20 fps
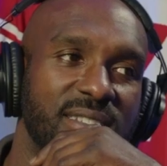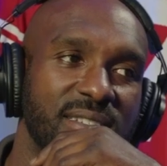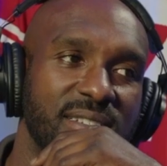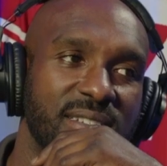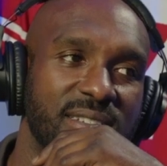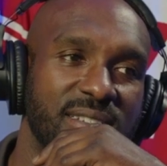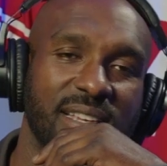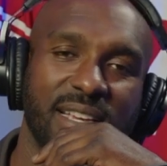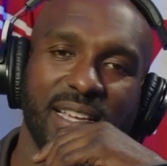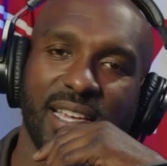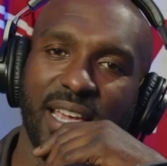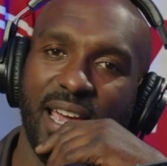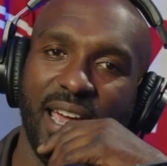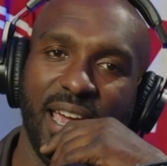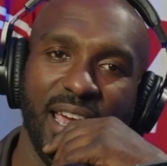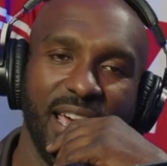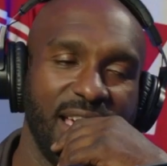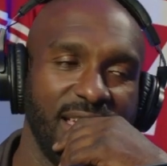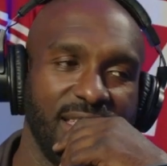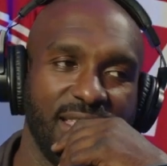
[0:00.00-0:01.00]
Yeah, you're
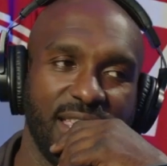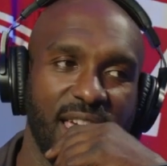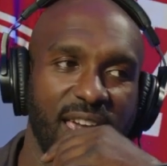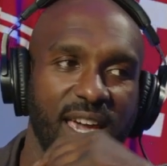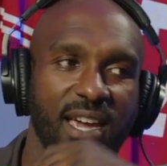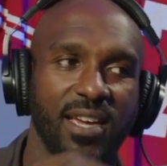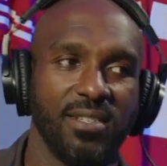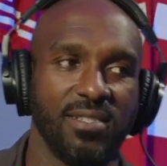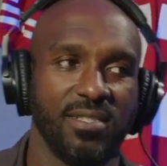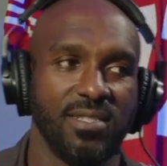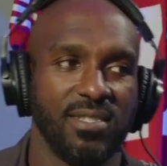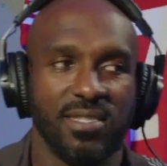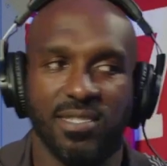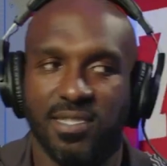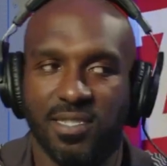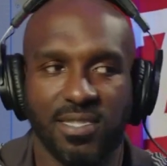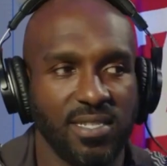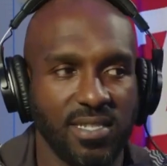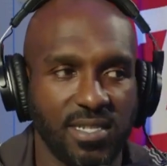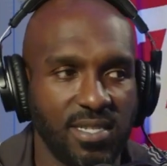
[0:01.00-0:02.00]
trying to reinvent the wheel, and
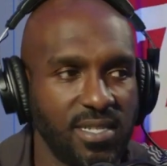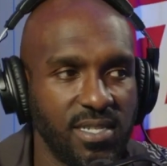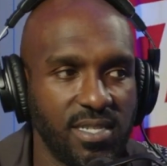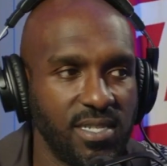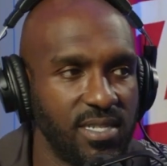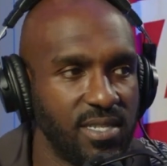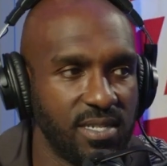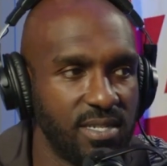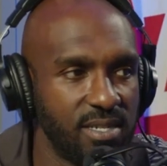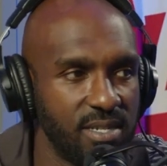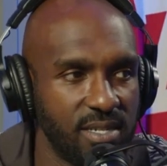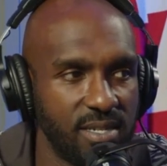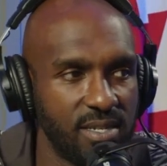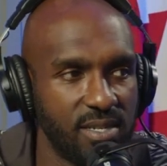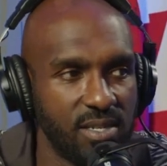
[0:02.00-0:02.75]
there's no need to do